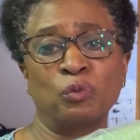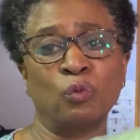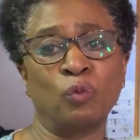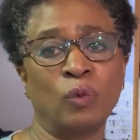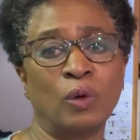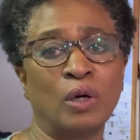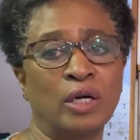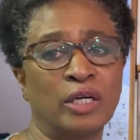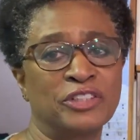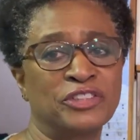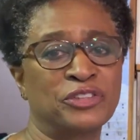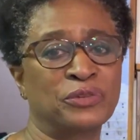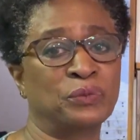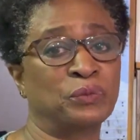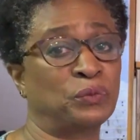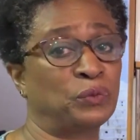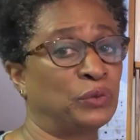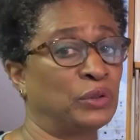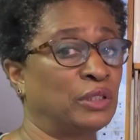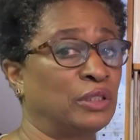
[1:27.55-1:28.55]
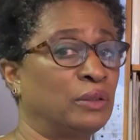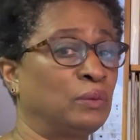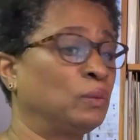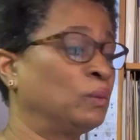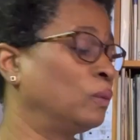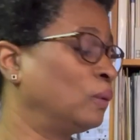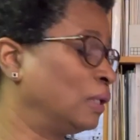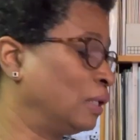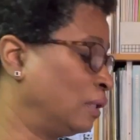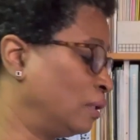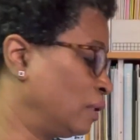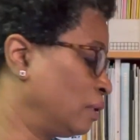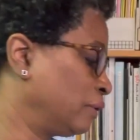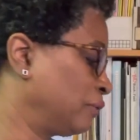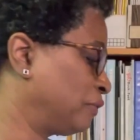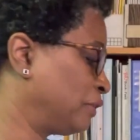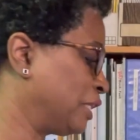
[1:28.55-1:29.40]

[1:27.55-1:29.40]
wash really well.